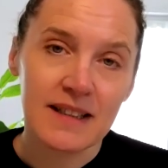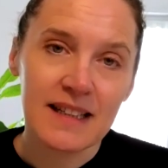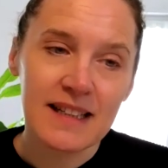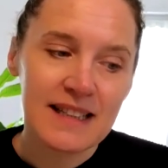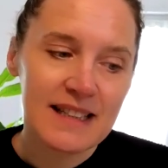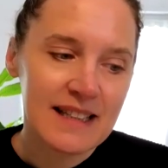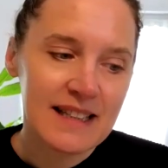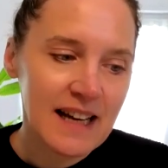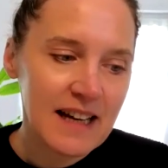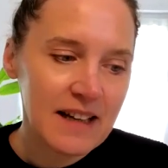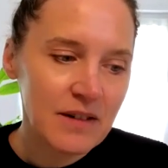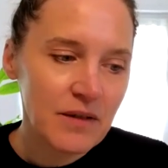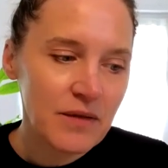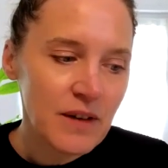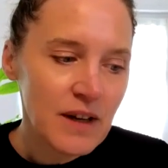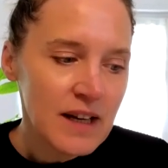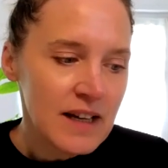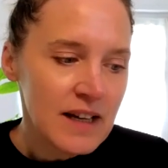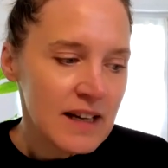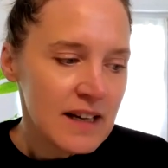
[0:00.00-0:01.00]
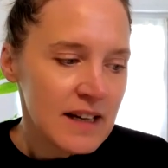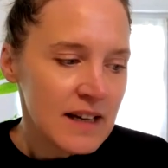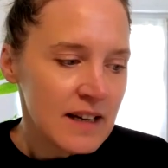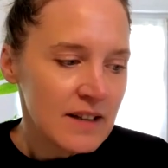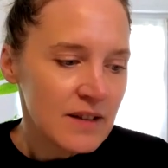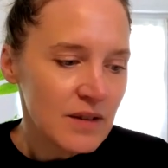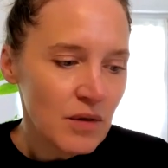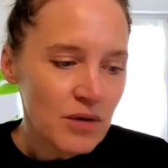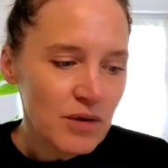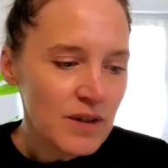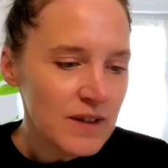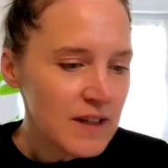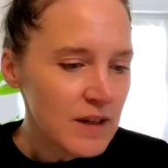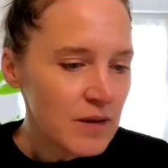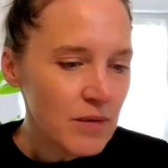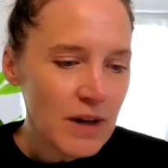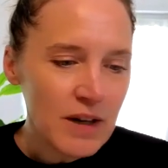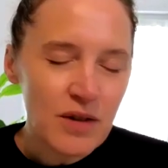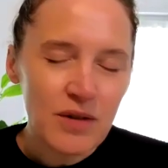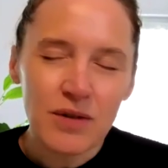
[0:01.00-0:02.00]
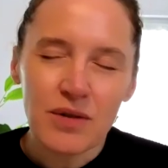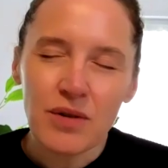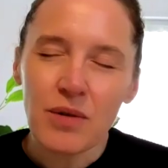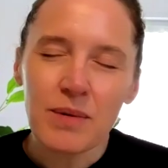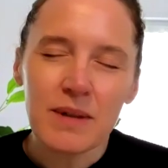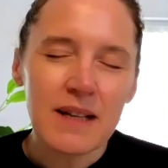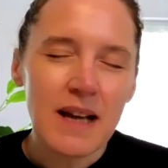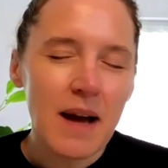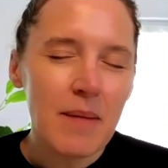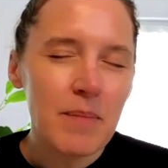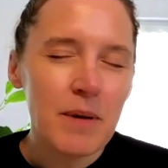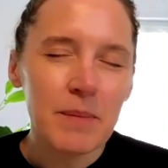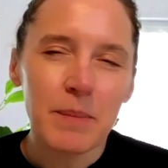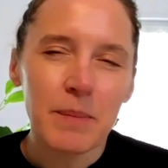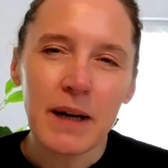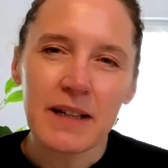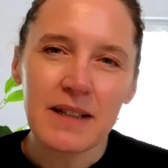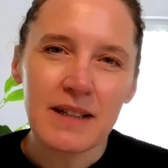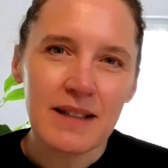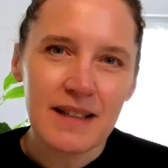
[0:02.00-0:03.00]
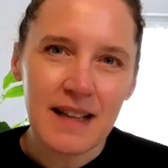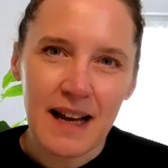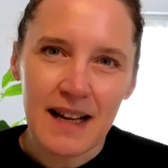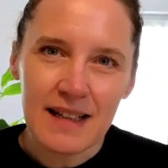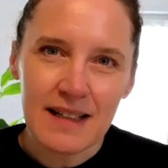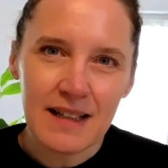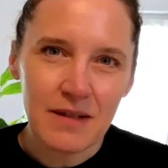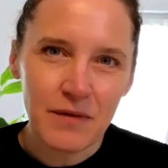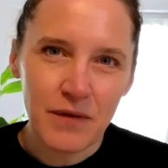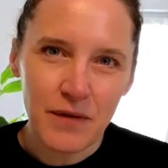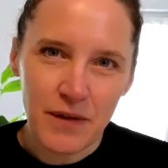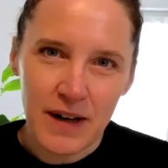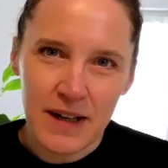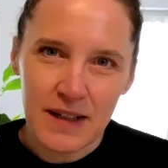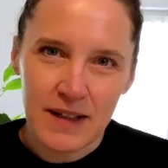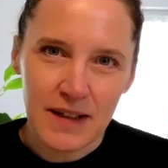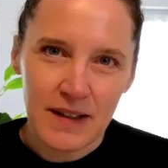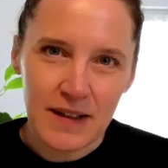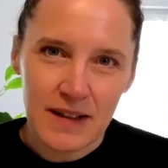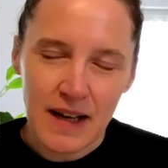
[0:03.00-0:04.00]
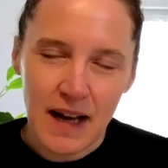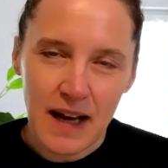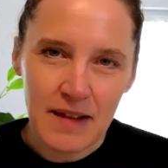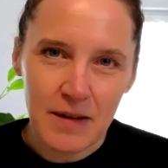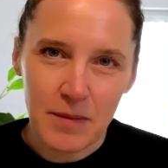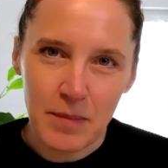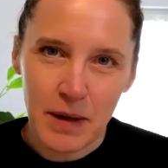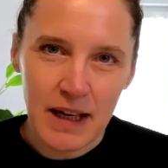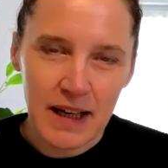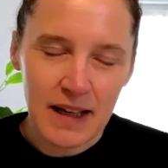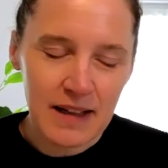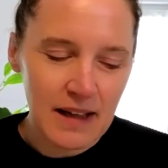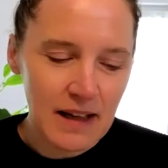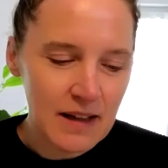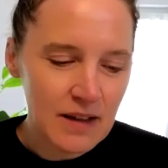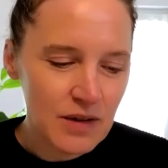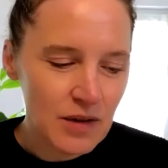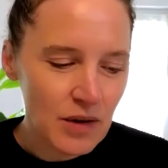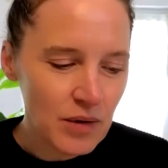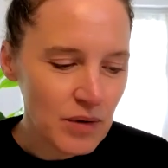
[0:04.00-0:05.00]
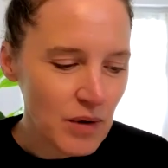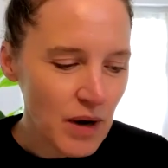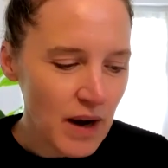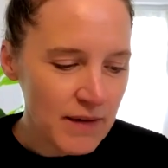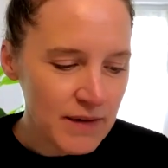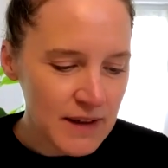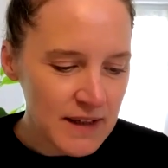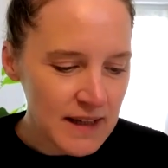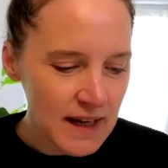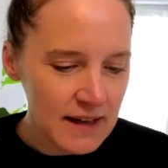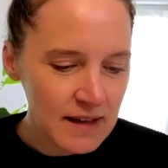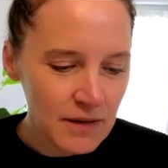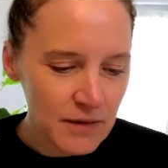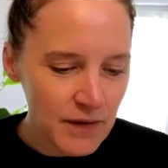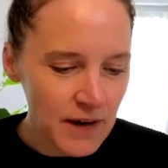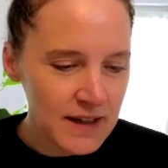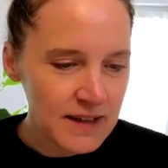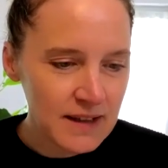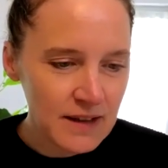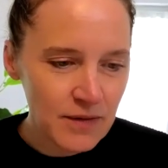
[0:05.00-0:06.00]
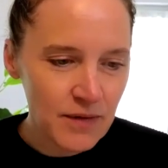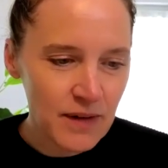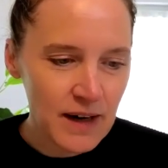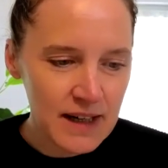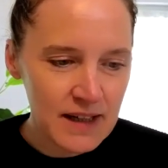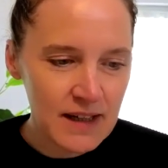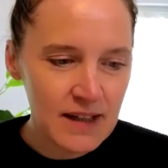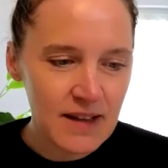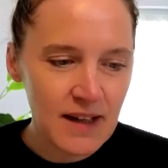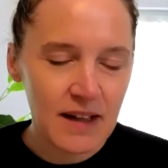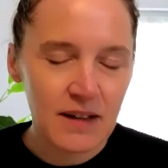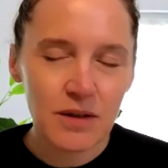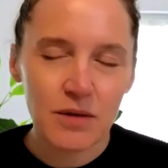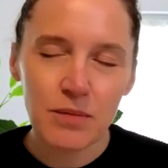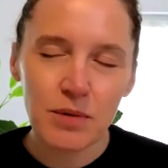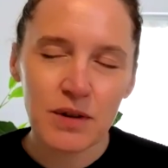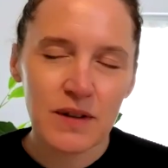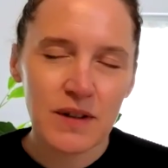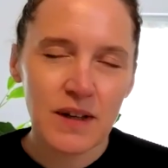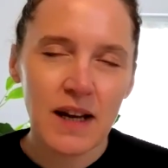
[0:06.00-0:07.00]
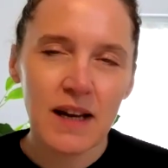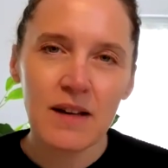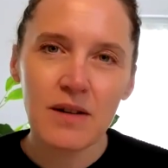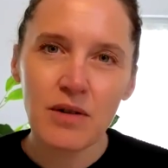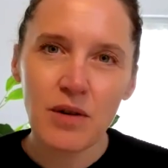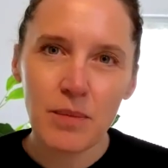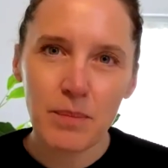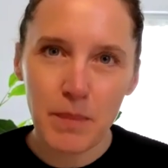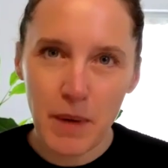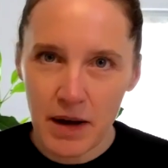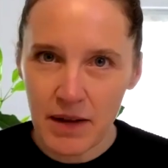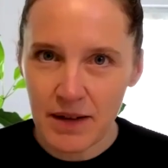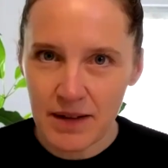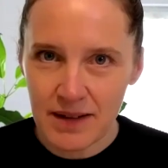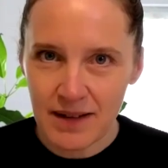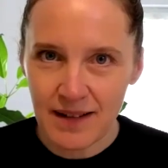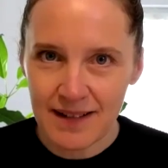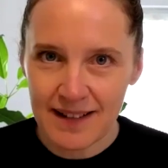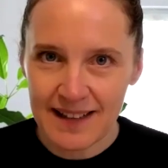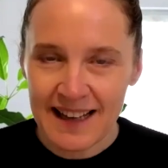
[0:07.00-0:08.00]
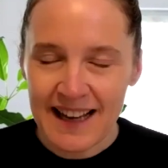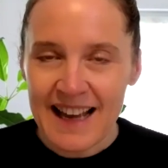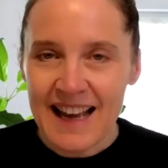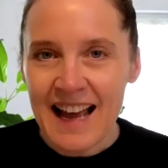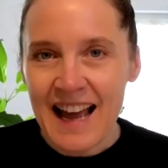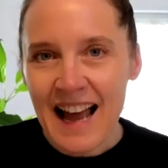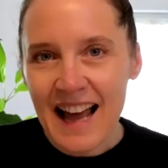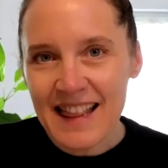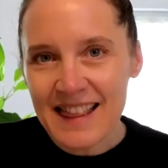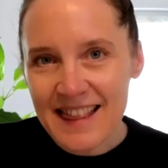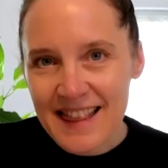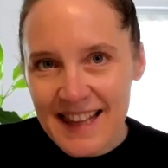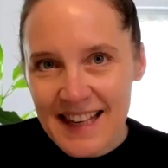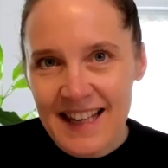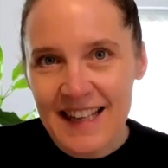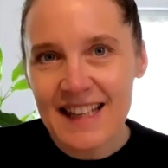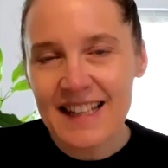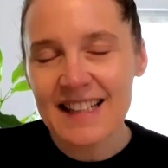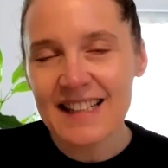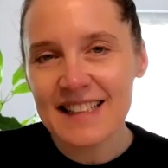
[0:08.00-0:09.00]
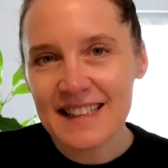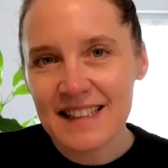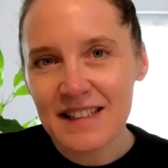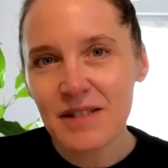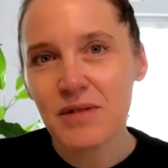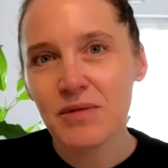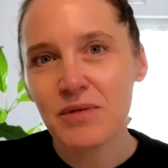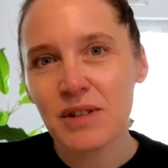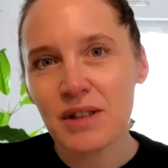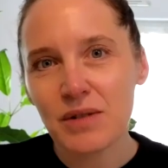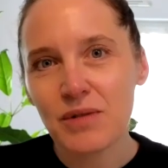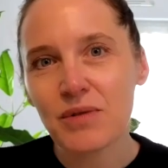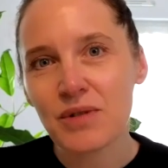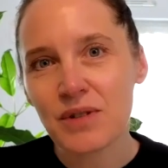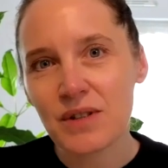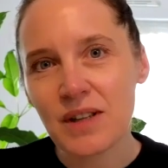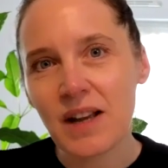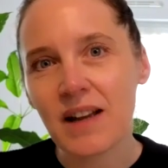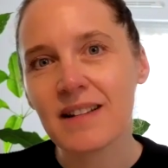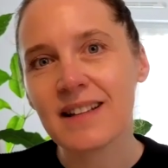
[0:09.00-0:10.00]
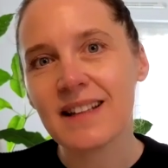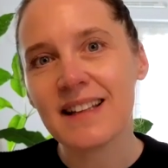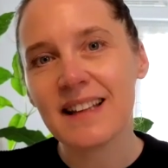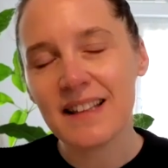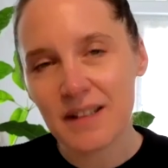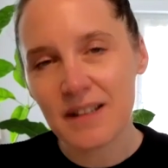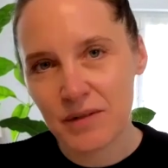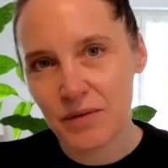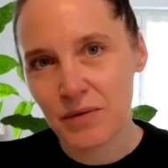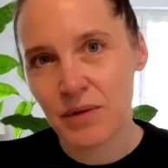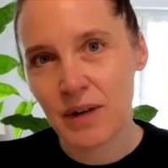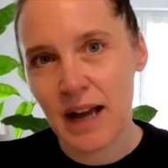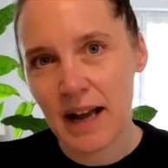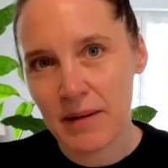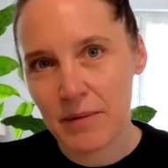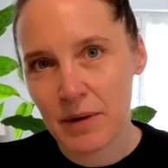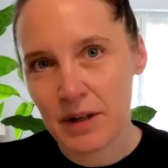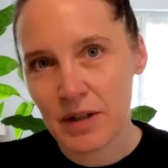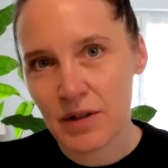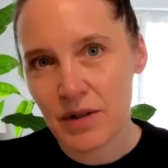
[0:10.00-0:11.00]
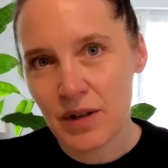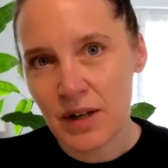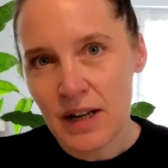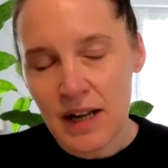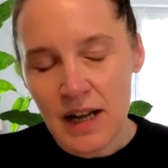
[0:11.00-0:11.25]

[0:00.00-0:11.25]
It's kind of social situations always happen by standard phrases at the beginning. So you have standard phrases ready that you would say in your mother tongue, and these you need to study in the new language.